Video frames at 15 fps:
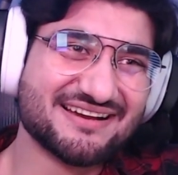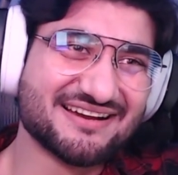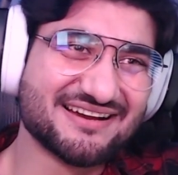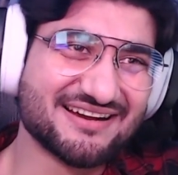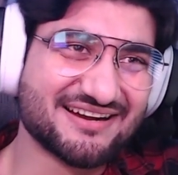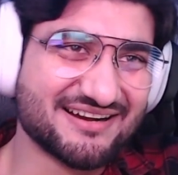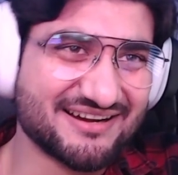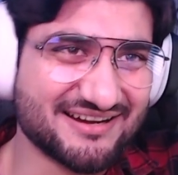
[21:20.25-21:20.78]

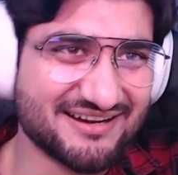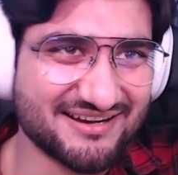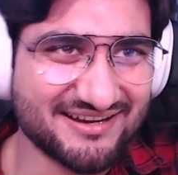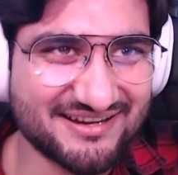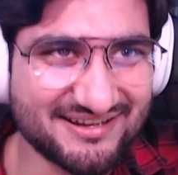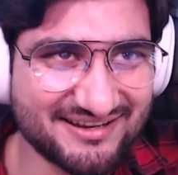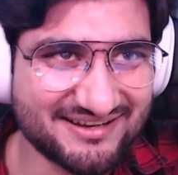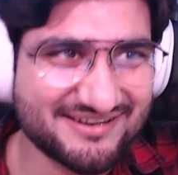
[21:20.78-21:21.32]

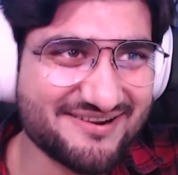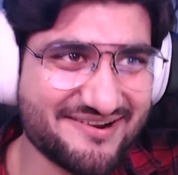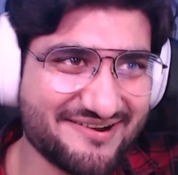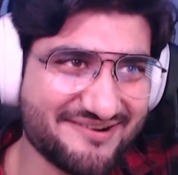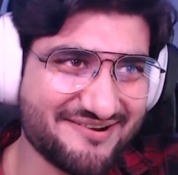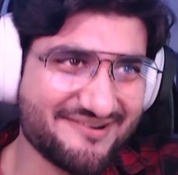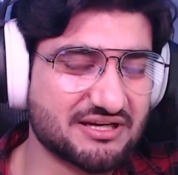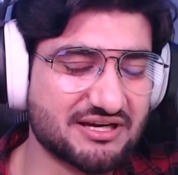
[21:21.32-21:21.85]
uh,
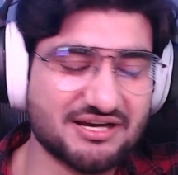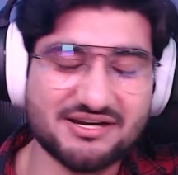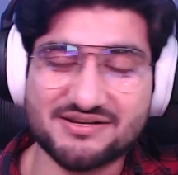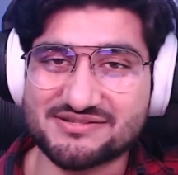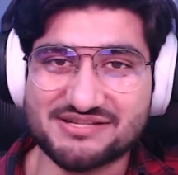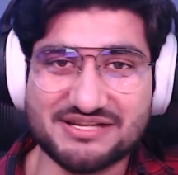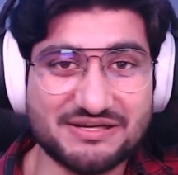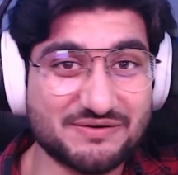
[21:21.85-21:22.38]
oh,
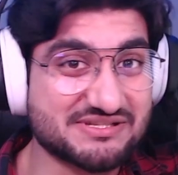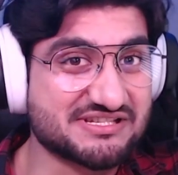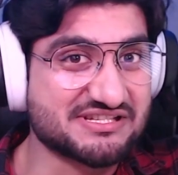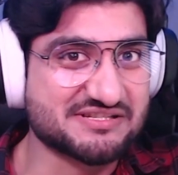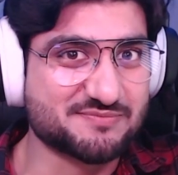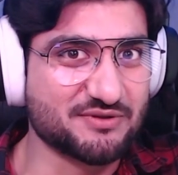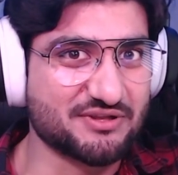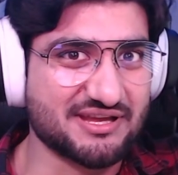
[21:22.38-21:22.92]
so he was
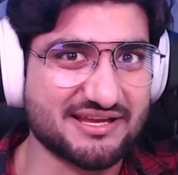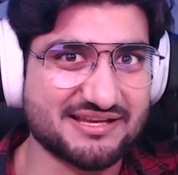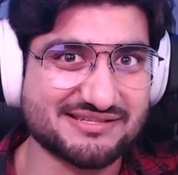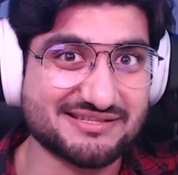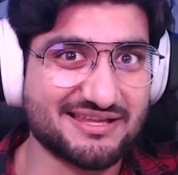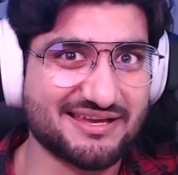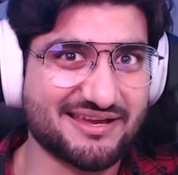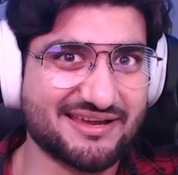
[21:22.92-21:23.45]
just pulling his
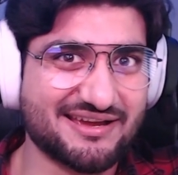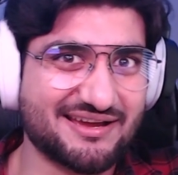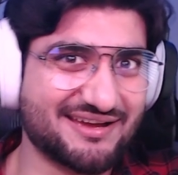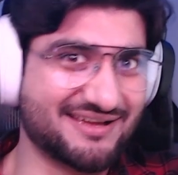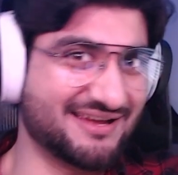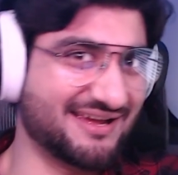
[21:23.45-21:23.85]
leg, huh?